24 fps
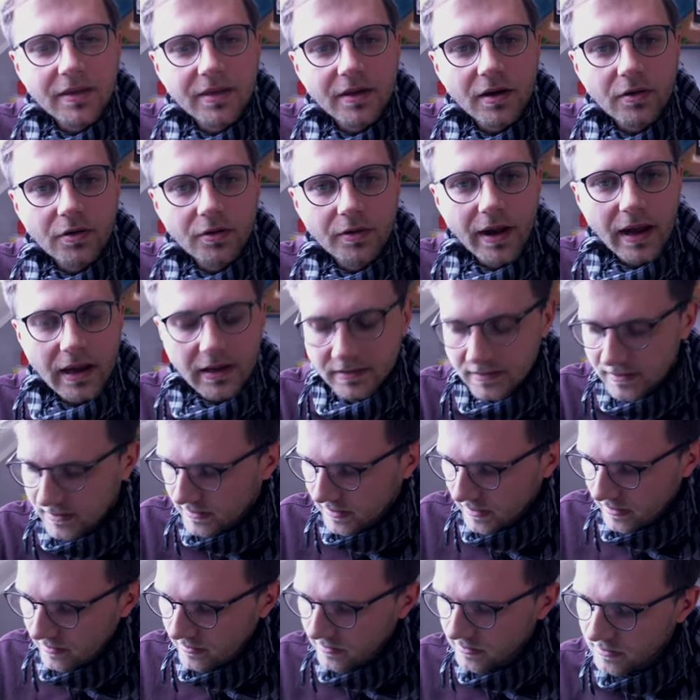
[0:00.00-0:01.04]
the correct
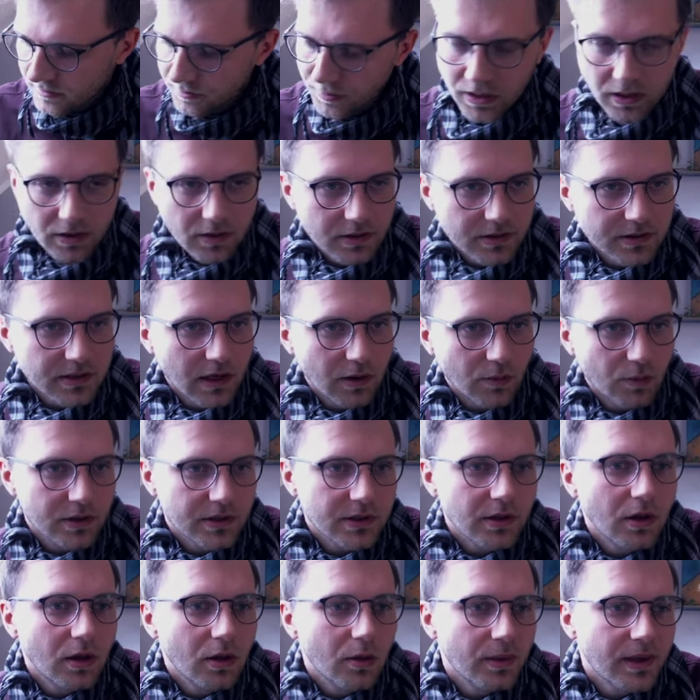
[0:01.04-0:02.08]
things because I was
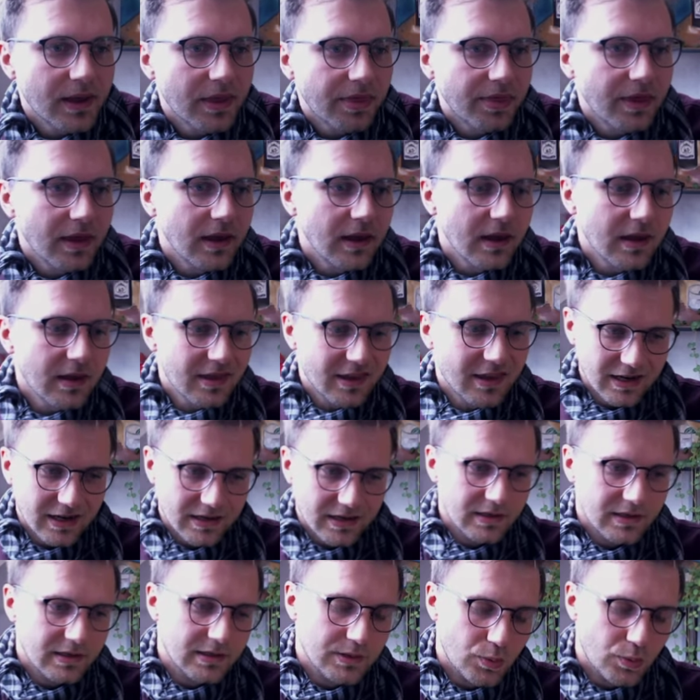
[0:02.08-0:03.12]
always thinking that it
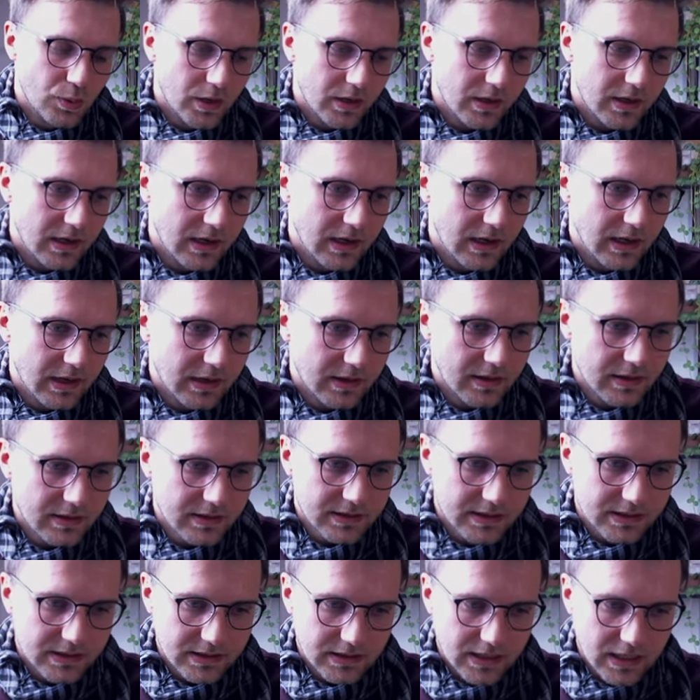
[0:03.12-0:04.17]
is working like
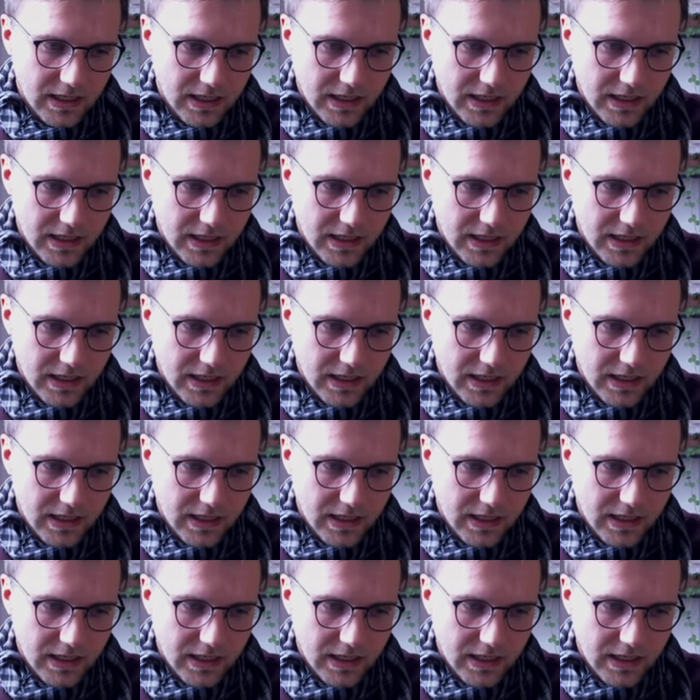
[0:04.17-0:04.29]
this.